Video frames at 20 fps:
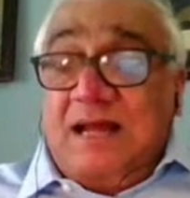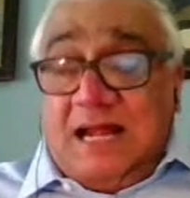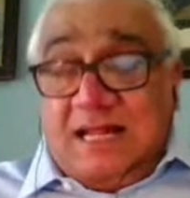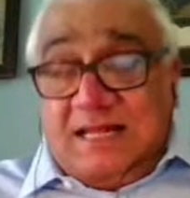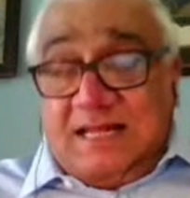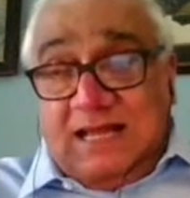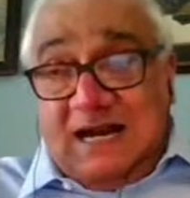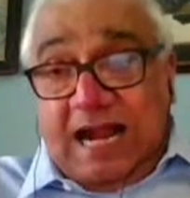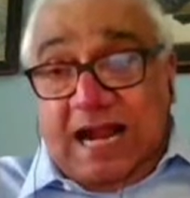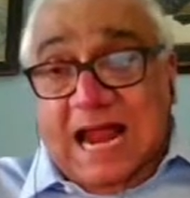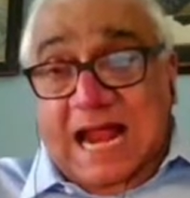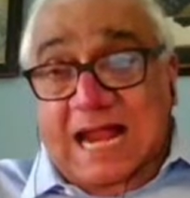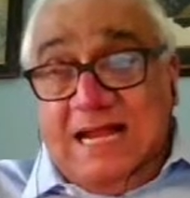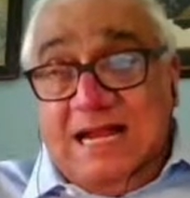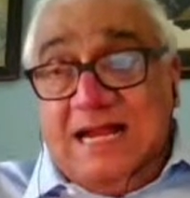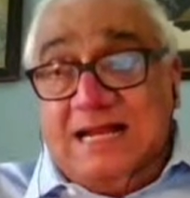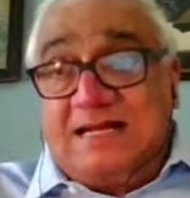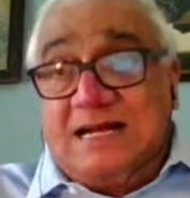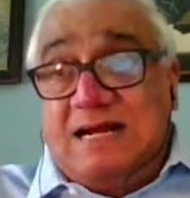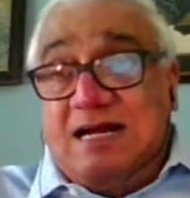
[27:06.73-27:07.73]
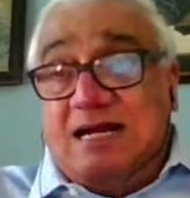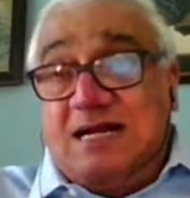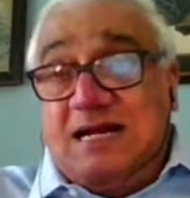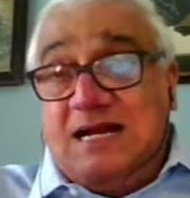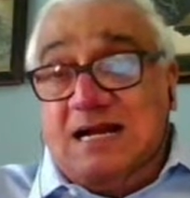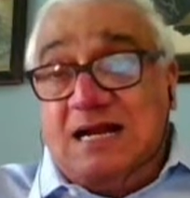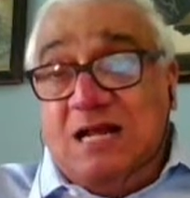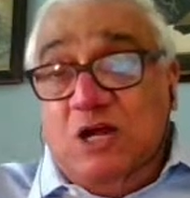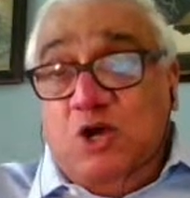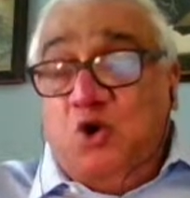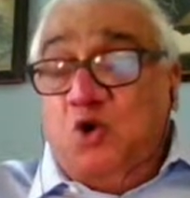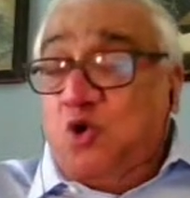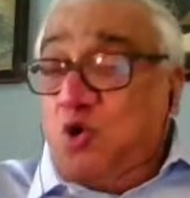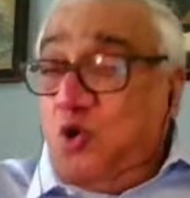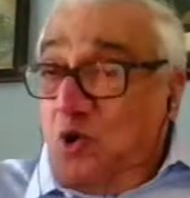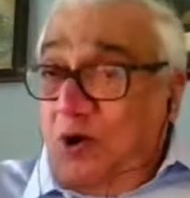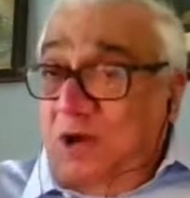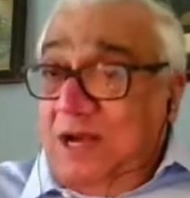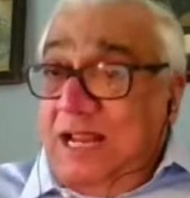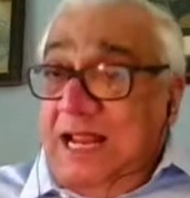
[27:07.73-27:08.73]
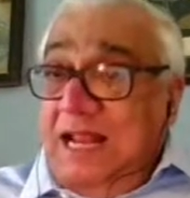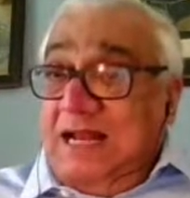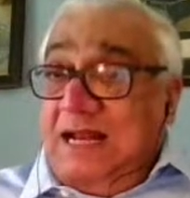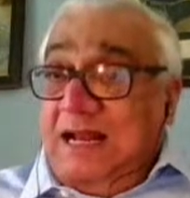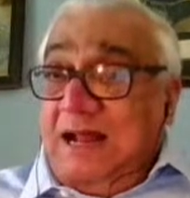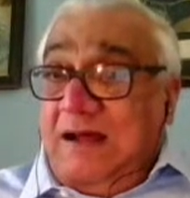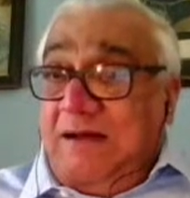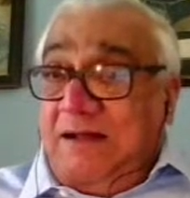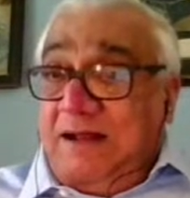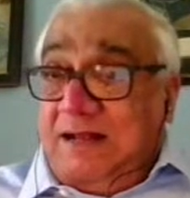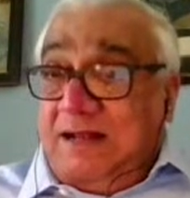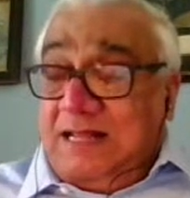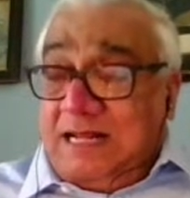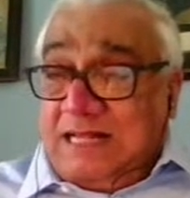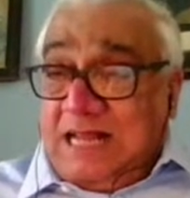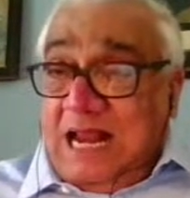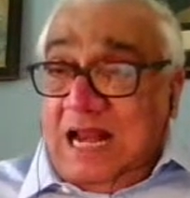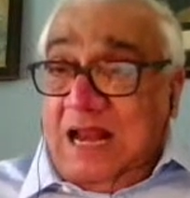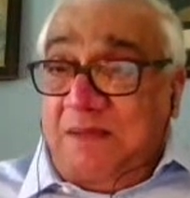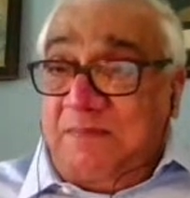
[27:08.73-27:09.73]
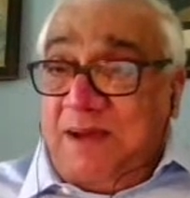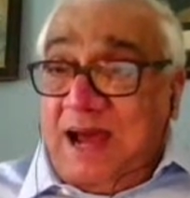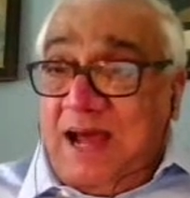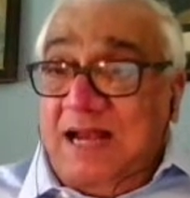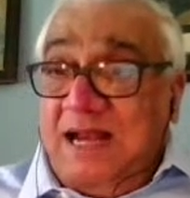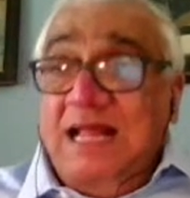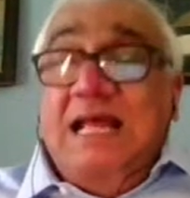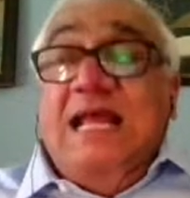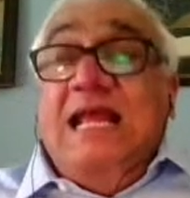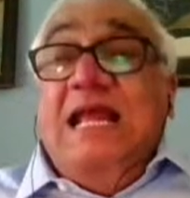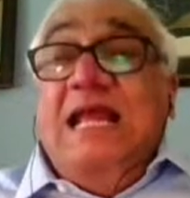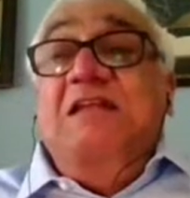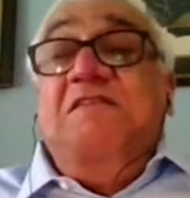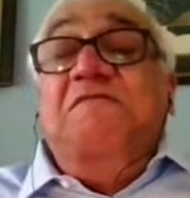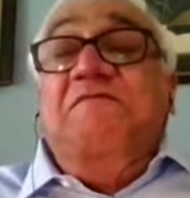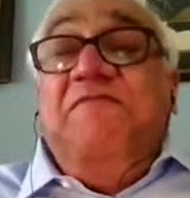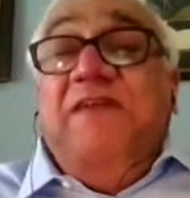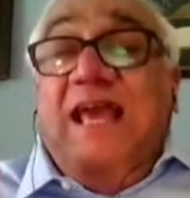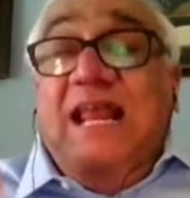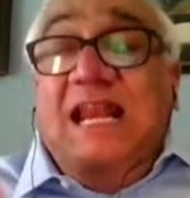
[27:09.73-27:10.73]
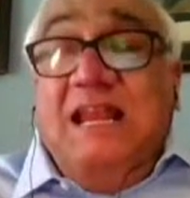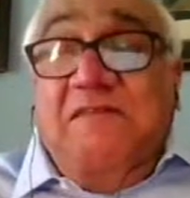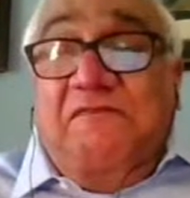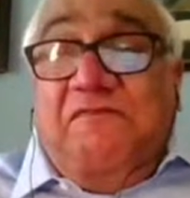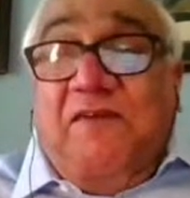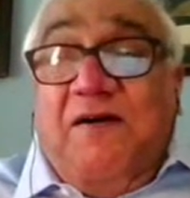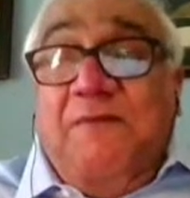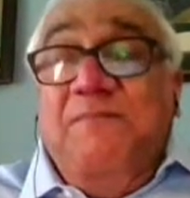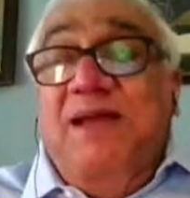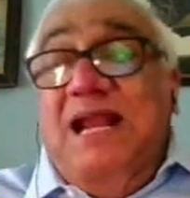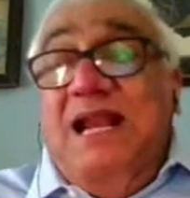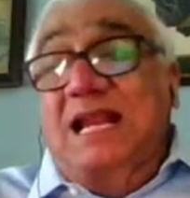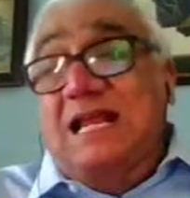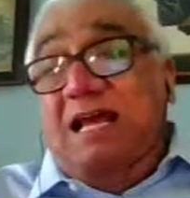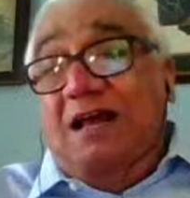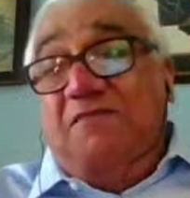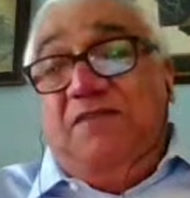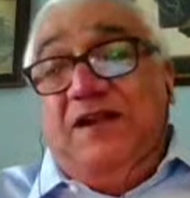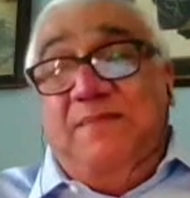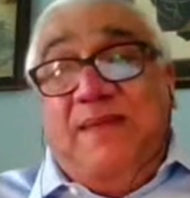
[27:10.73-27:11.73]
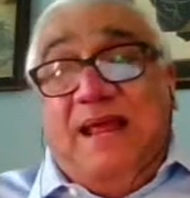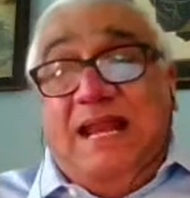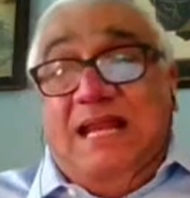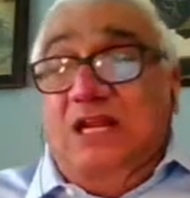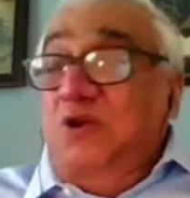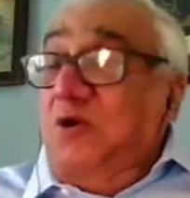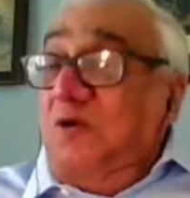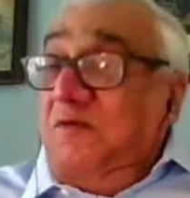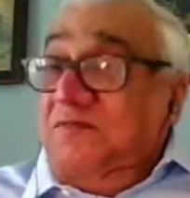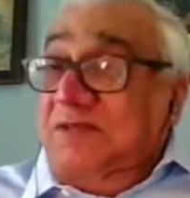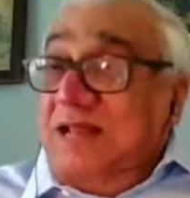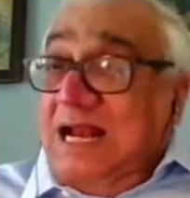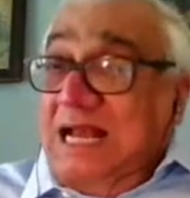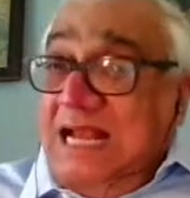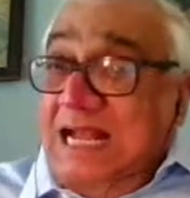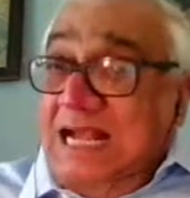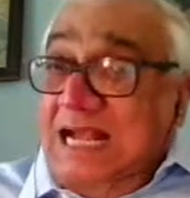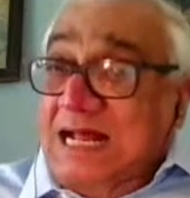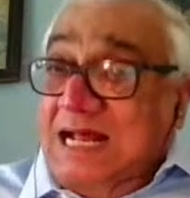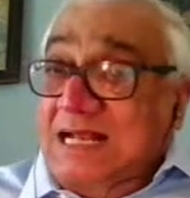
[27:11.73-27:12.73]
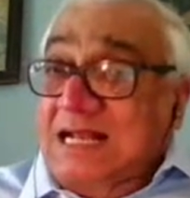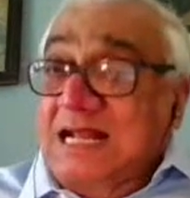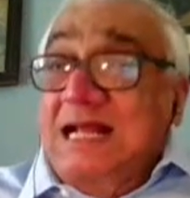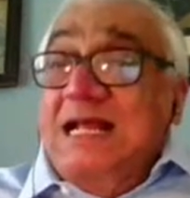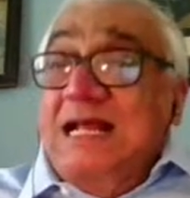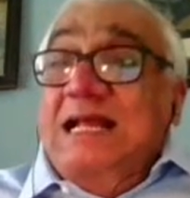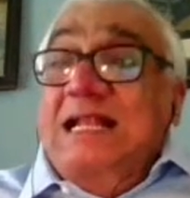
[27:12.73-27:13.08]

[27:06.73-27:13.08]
Qatar has a certain role in the Taliban, is very familiar with many of the leaders.